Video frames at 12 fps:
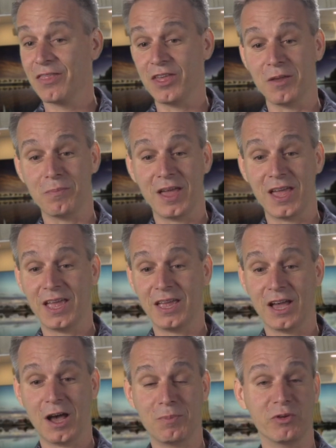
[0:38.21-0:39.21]
They
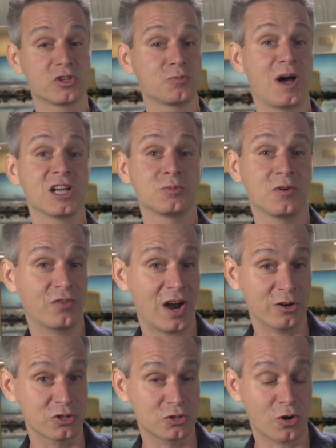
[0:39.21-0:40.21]
may uh, be responsible for
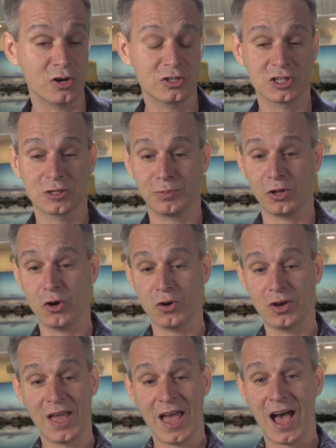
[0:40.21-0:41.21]
how stars
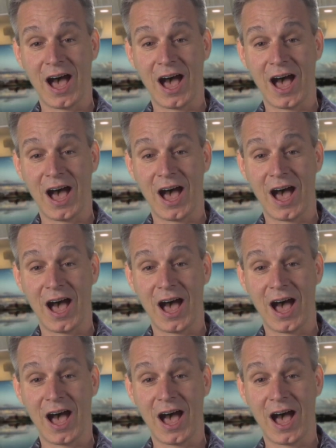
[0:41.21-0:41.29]
explode.